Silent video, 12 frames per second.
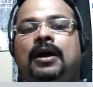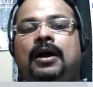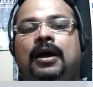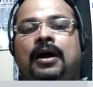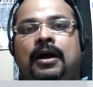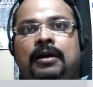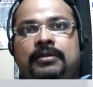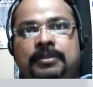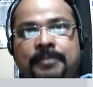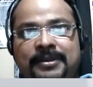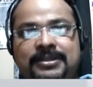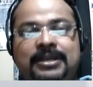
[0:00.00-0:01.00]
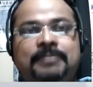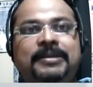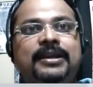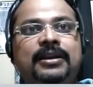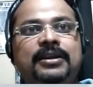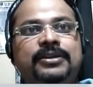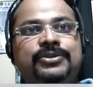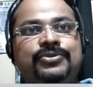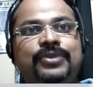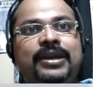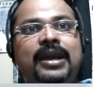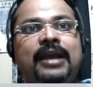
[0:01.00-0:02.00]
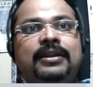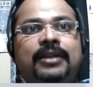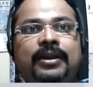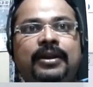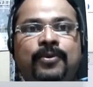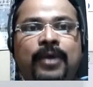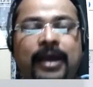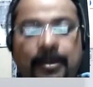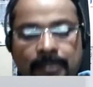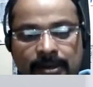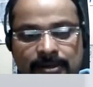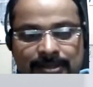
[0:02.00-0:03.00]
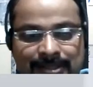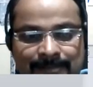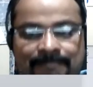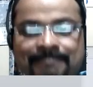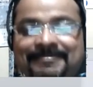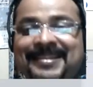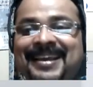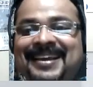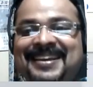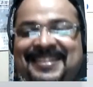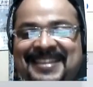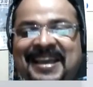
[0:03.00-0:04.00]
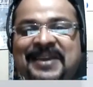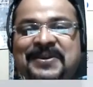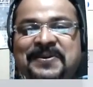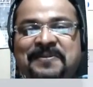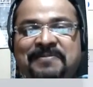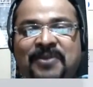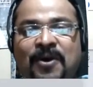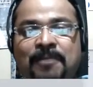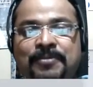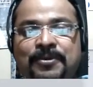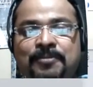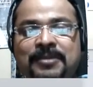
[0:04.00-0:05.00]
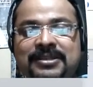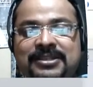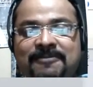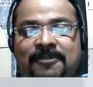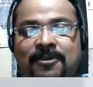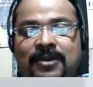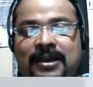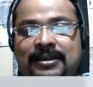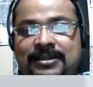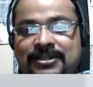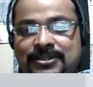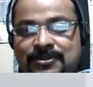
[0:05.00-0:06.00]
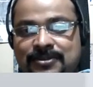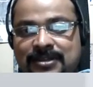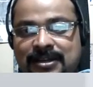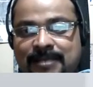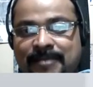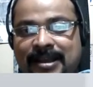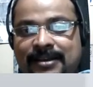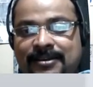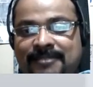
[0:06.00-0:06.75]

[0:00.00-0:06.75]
the present medical history, and the requirements. Thank you. Hope you must have all understood the matter.